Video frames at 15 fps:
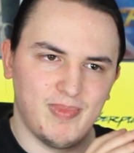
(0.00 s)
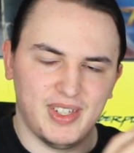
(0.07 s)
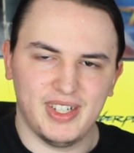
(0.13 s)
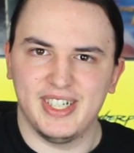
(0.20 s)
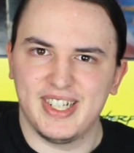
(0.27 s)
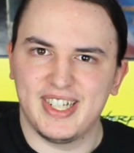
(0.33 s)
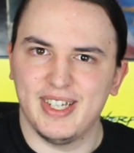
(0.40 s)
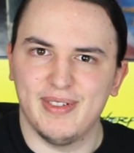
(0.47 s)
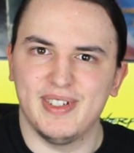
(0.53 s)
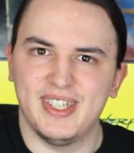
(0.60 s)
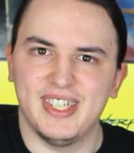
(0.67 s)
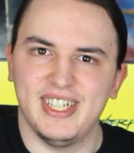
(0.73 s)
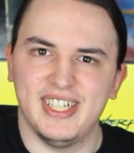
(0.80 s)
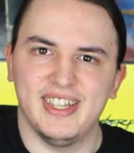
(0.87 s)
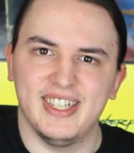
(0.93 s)

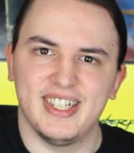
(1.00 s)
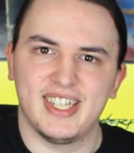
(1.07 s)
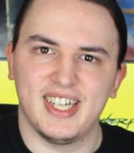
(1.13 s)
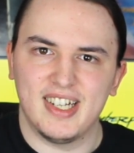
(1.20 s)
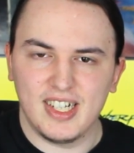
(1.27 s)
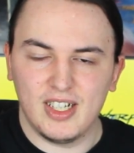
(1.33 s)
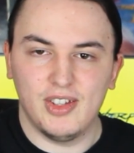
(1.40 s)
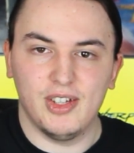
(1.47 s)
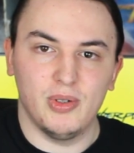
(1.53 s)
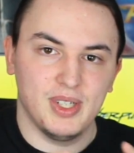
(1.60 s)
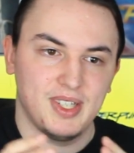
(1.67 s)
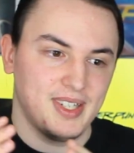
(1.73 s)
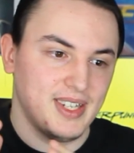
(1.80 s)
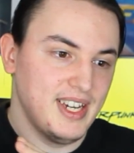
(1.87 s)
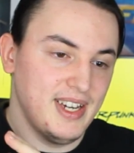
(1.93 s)
3070 in this case, although
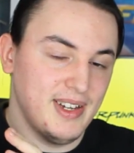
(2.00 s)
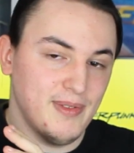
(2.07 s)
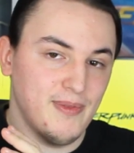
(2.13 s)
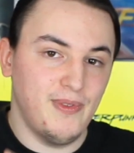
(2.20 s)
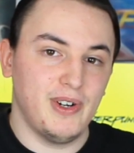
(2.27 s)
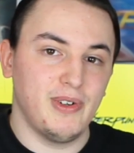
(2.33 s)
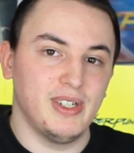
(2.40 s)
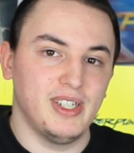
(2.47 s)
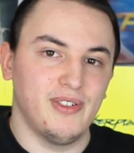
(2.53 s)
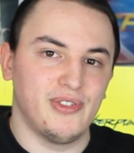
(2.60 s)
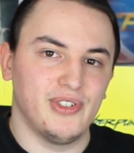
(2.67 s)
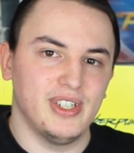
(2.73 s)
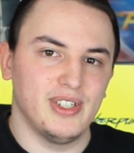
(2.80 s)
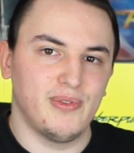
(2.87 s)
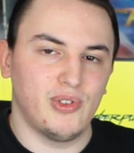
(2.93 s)
it's very
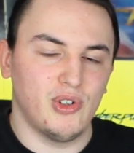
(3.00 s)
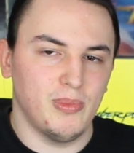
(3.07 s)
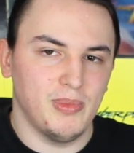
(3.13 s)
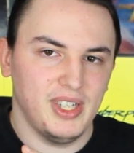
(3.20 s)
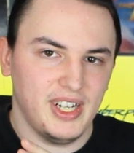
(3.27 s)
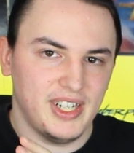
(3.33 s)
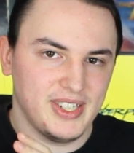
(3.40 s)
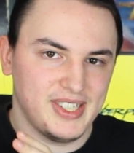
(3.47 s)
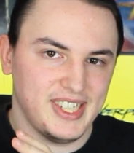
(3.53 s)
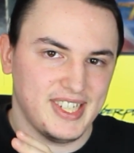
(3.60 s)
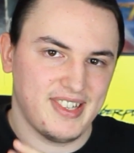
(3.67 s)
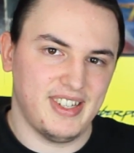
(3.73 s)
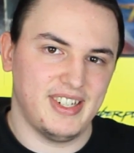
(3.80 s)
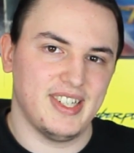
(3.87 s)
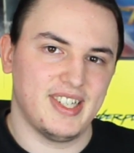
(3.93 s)
different from the RTX
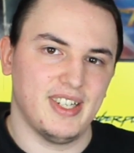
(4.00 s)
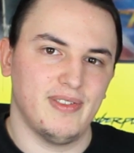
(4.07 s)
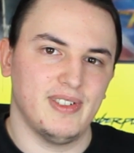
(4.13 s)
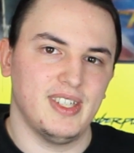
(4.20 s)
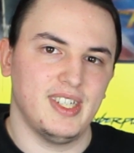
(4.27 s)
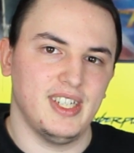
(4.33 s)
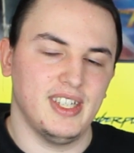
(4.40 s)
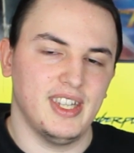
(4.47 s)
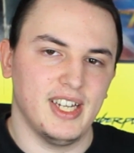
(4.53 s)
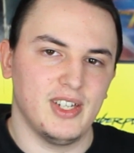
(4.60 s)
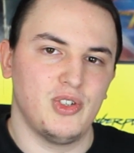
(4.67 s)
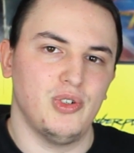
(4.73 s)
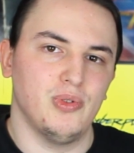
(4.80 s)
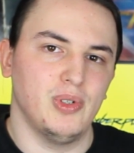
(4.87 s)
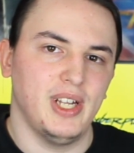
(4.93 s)
3070
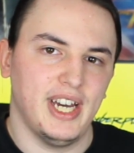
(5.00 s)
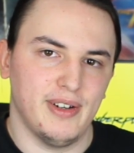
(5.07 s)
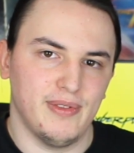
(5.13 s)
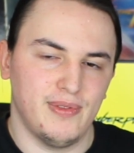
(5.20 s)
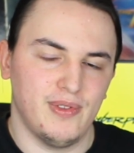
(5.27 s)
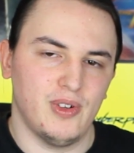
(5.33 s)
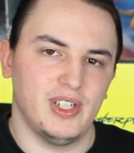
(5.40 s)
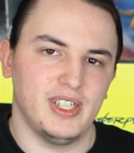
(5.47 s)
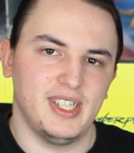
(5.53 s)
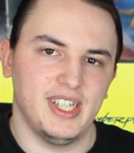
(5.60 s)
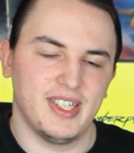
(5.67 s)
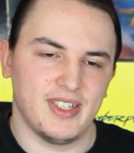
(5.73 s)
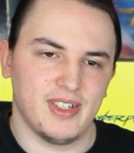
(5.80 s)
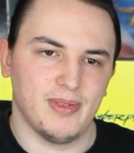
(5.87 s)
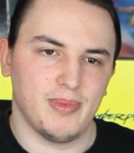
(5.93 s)
that you would have on a
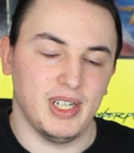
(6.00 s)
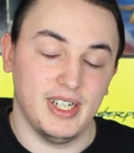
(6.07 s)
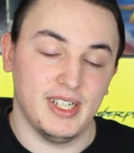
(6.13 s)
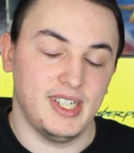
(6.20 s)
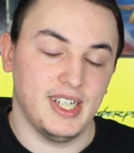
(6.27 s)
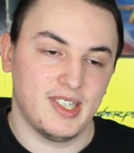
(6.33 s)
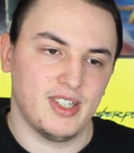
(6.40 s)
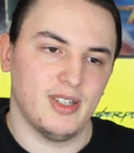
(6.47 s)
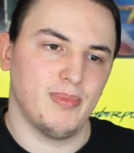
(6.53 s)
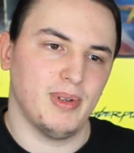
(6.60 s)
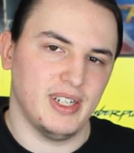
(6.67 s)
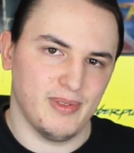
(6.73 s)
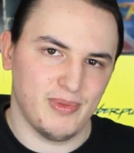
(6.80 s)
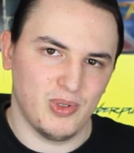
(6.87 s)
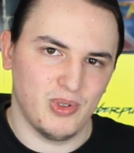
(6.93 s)
desktop in a desktop.
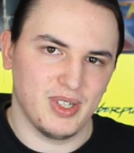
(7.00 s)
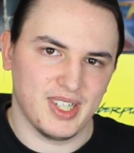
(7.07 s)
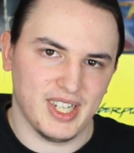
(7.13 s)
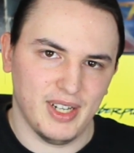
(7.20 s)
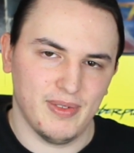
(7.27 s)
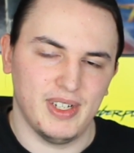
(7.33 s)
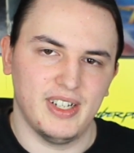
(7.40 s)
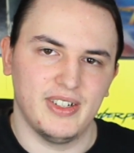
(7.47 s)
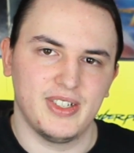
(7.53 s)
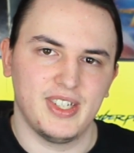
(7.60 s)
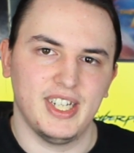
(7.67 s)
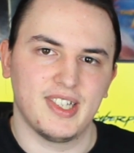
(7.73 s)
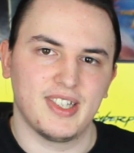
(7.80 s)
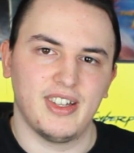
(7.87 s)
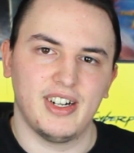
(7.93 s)
And of course, I have an
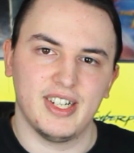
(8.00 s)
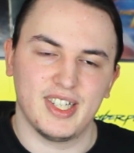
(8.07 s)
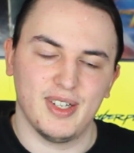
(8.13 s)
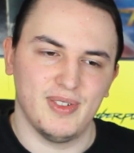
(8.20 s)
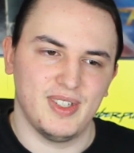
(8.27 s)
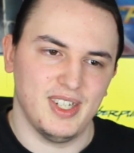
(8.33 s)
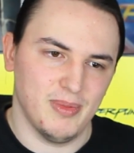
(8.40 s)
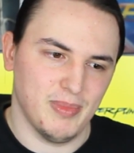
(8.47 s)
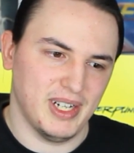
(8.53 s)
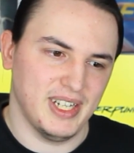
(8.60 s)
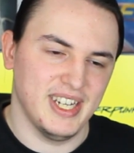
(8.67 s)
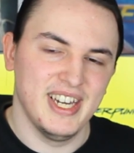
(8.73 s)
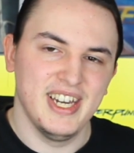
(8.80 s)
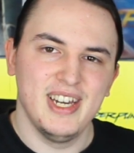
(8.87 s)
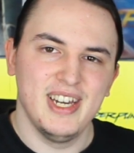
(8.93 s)
RTX 3070 in my